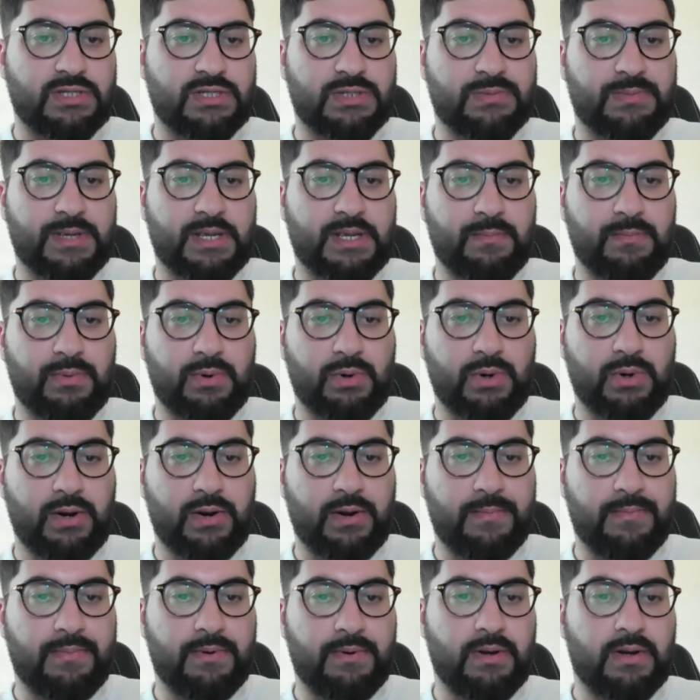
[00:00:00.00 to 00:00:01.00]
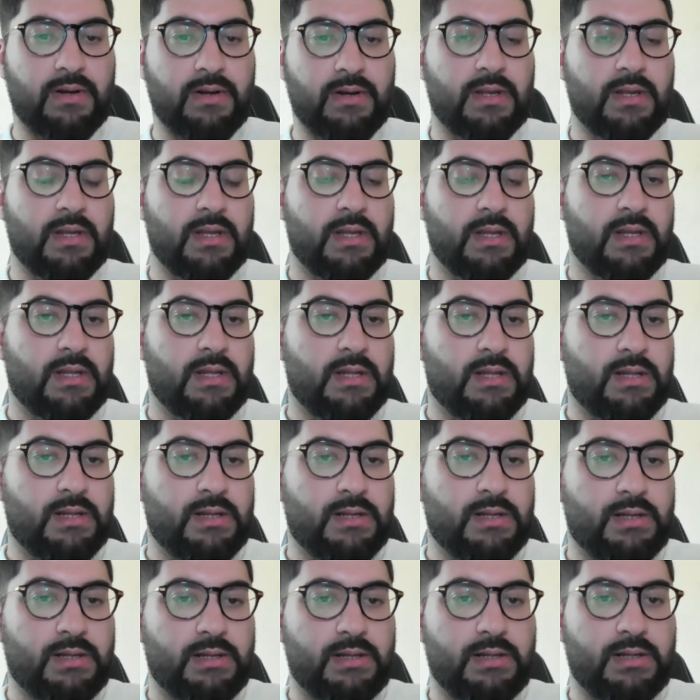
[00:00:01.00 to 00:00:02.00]
just picking Pereira, but
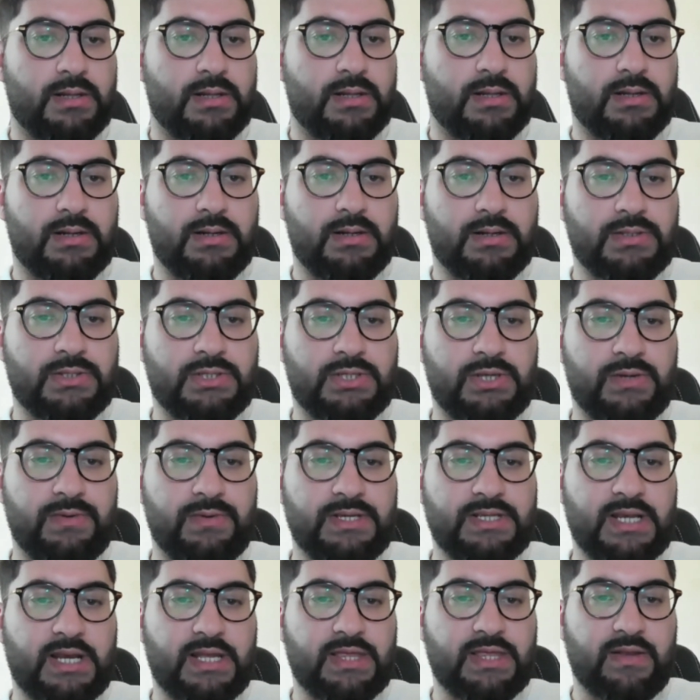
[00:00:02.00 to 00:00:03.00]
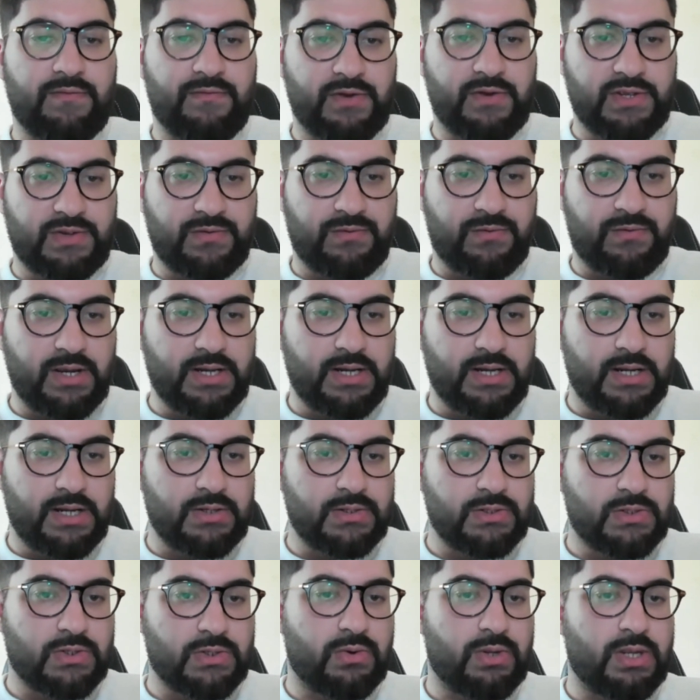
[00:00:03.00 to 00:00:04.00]
Jiri's had that first fight now,
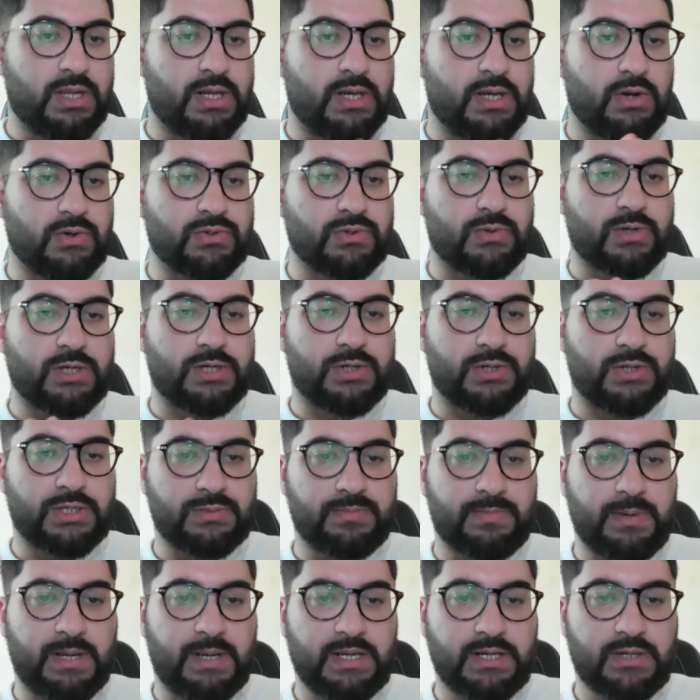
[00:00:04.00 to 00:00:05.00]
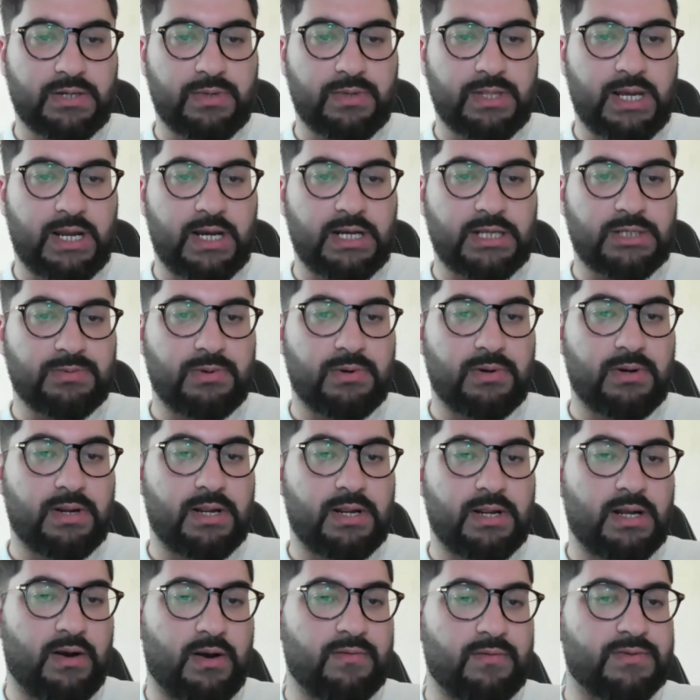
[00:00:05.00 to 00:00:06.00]
so he knows what to expect with Alex
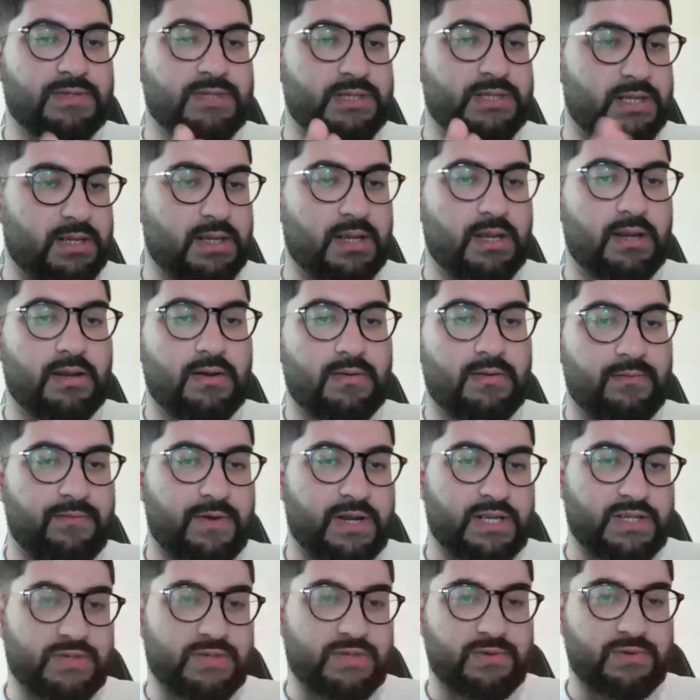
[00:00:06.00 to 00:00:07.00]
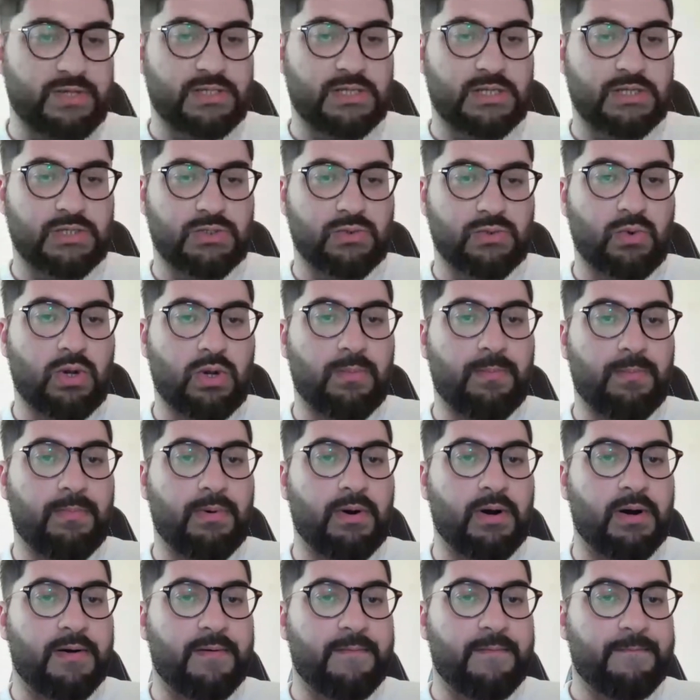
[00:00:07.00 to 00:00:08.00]
Pereira. Obviously, vice versa as well.
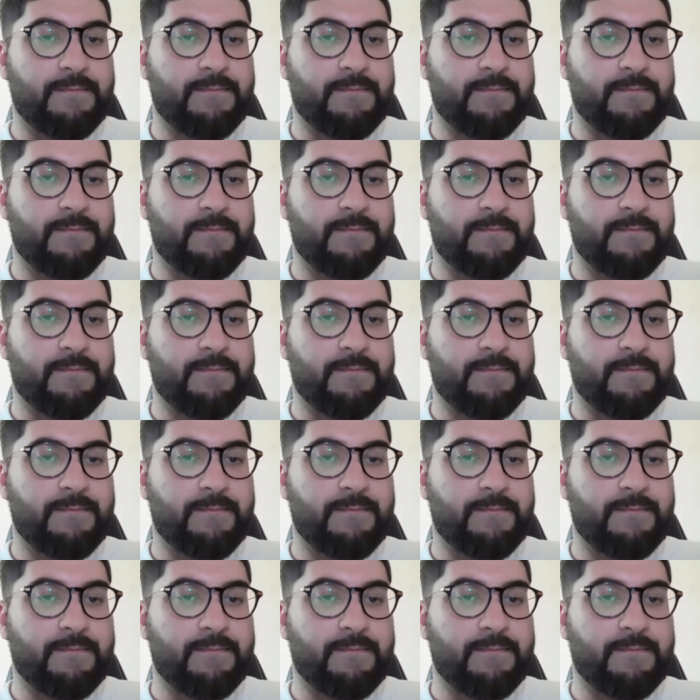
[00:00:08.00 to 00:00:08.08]
But